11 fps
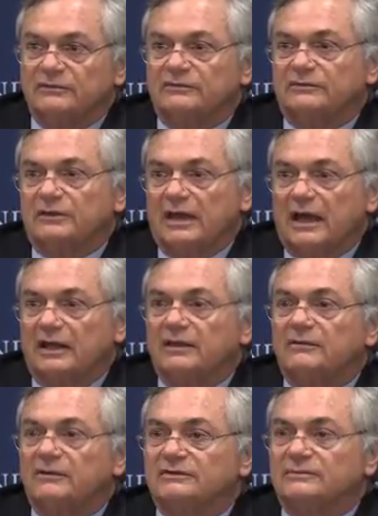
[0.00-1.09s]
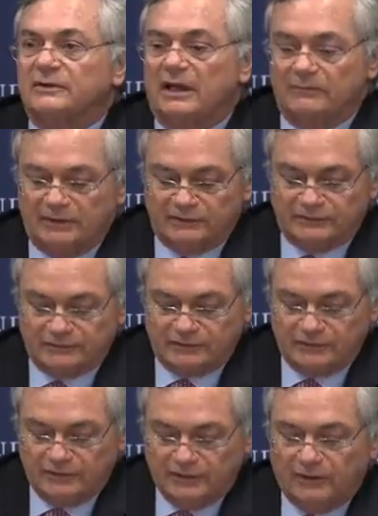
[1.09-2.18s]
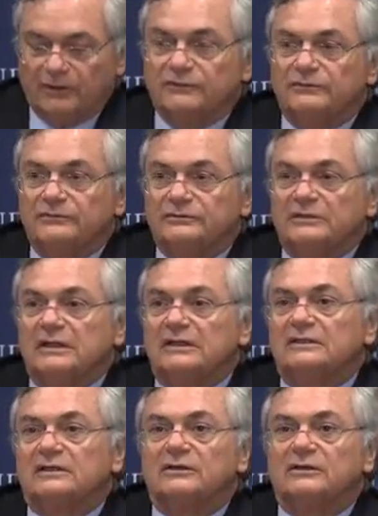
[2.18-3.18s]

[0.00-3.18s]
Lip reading: Before that, he was the Prime Minister of New Zealand.